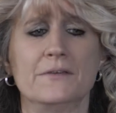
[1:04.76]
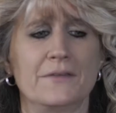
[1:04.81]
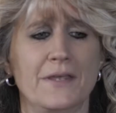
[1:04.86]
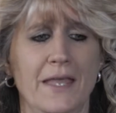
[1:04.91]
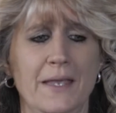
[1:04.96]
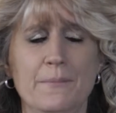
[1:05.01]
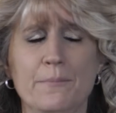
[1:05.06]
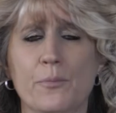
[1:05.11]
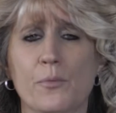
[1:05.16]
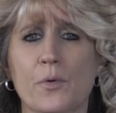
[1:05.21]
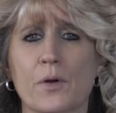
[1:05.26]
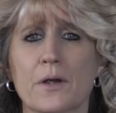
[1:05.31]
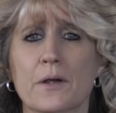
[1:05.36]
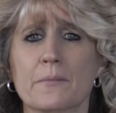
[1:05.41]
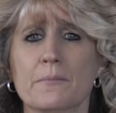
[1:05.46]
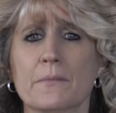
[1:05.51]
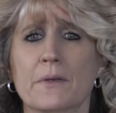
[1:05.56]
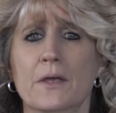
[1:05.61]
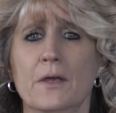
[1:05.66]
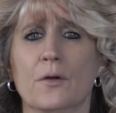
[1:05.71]

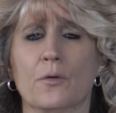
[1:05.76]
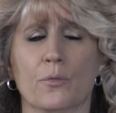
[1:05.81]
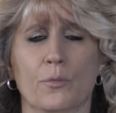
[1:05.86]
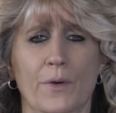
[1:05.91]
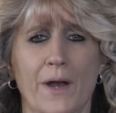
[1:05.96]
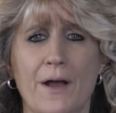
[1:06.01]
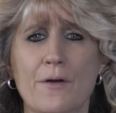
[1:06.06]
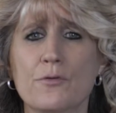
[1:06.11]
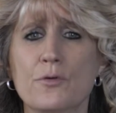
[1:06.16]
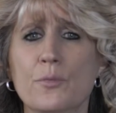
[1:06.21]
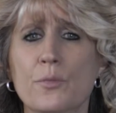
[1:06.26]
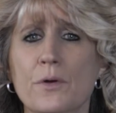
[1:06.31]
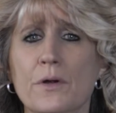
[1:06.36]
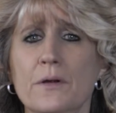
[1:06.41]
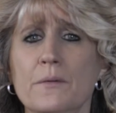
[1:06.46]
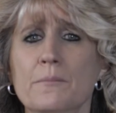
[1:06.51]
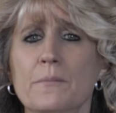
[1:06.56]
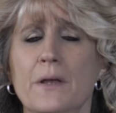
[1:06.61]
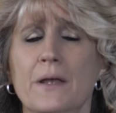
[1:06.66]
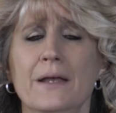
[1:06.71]
tapeworm,
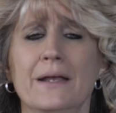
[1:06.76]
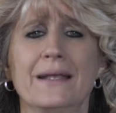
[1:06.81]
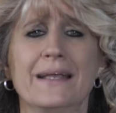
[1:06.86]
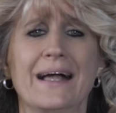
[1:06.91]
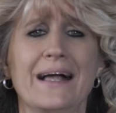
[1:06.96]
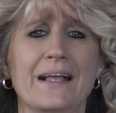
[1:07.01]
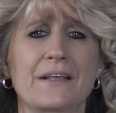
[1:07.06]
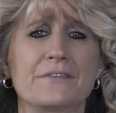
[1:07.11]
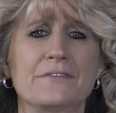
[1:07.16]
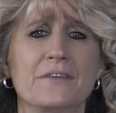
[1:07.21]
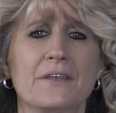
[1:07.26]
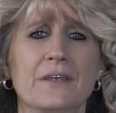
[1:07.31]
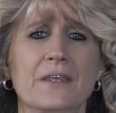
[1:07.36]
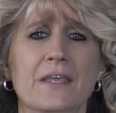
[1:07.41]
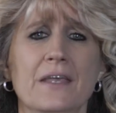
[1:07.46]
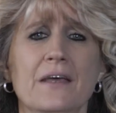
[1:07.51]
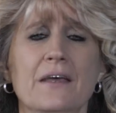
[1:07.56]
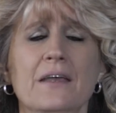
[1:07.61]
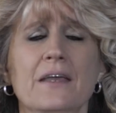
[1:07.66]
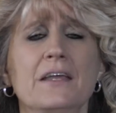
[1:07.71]
roundworm,
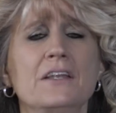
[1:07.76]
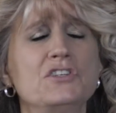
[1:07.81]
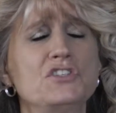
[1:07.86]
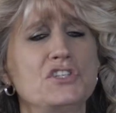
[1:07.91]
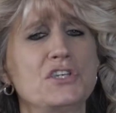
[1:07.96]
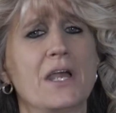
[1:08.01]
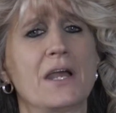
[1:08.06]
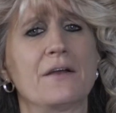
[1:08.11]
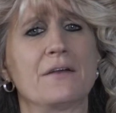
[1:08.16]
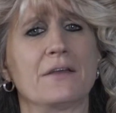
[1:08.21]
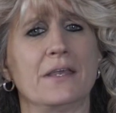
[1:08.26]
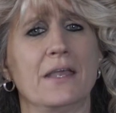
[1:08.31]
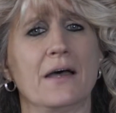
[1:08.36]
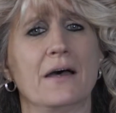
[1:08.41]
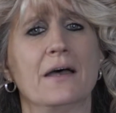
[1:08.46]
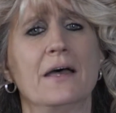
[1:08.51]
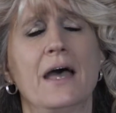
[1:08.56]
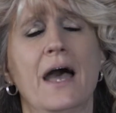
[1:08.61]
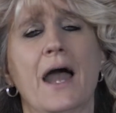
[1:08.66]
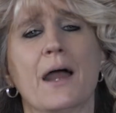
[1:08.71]
Coccidia and
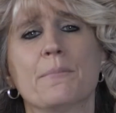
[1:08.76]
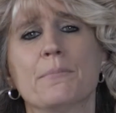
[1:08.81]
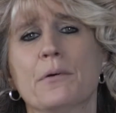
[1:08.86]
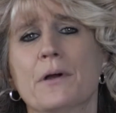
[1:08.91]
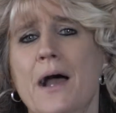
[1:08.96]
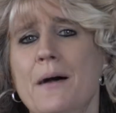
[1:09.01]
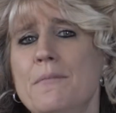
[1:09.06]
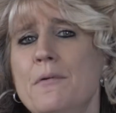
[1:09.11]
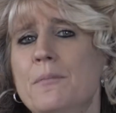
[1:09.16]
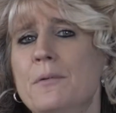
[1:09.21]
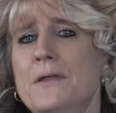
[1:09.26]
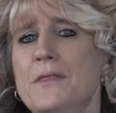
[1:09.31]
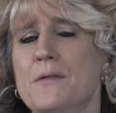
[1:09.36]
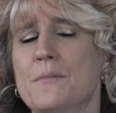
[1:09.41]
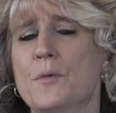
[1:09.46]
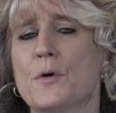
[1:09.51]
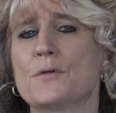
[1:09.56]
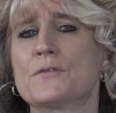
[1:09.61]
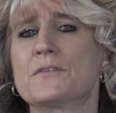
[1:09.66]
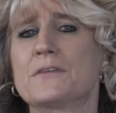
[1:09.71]
Giardia are probably the
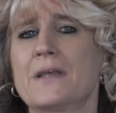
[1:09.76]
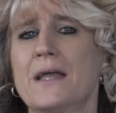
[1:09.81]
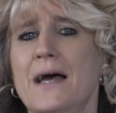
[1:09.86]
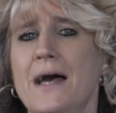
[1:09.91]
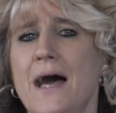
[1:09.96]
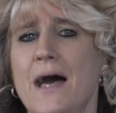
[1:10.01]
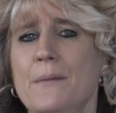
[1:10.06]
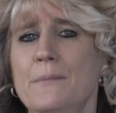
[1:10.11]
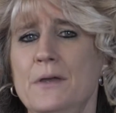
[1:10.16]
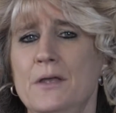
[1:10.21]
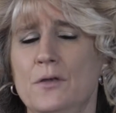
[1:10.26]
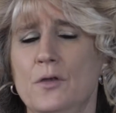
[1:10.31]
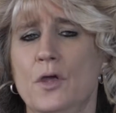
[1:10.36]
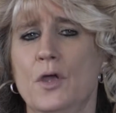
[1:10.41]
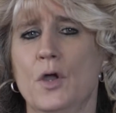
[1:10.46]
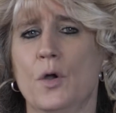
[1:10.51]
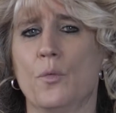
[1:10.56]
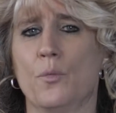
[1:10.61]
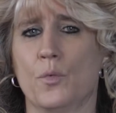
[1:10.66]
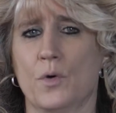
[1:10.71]
most common
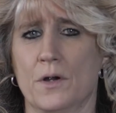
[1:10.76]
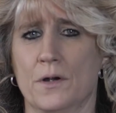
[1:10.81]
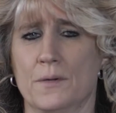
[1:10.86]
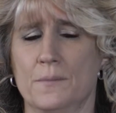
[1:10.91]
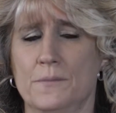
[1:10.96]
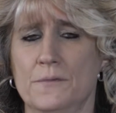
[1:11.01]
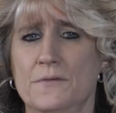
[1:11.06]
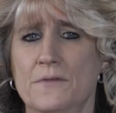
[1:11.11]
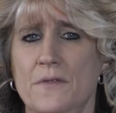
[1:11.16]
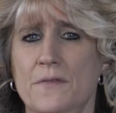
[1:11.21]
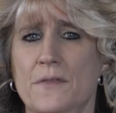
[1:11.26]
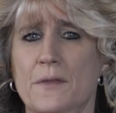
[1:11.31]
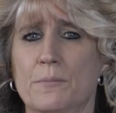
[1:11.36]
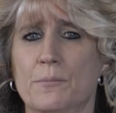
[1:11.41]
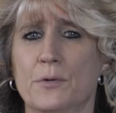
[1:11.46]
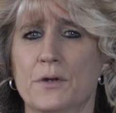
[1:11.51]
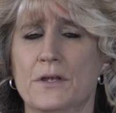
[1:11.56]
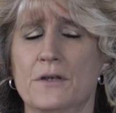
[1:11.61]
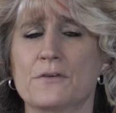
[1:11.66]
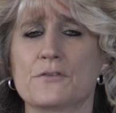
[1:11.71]
worms that
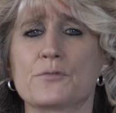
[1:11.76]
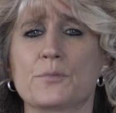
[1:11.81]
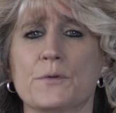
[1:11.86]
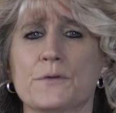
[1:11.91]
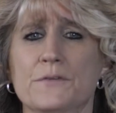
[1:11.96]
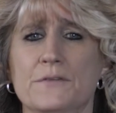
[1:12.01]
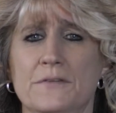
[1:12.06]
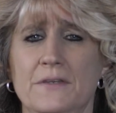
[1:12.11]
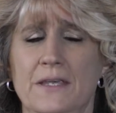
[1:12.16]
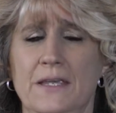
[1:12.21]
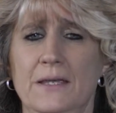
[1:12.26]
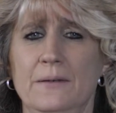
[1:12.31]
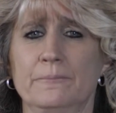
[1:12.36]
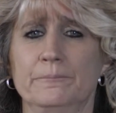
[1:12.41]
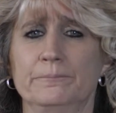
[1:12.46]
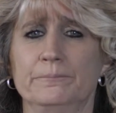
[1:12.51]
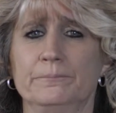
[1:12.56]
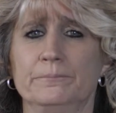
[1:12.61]
breeders will see.